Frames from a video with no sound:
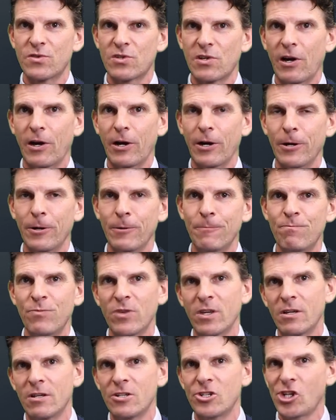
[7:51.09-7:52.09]
So
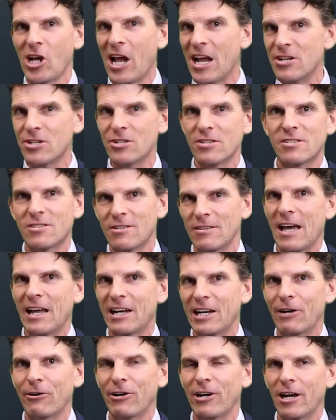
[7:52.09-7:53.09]
changes to that
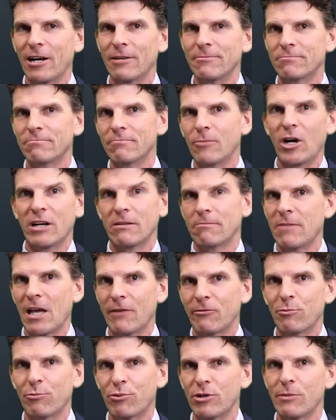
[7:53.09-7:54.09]
area might
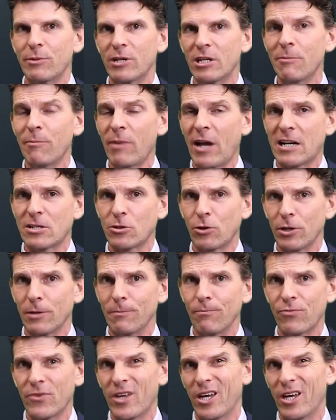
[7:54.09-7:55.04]
have a pretty big impact on them.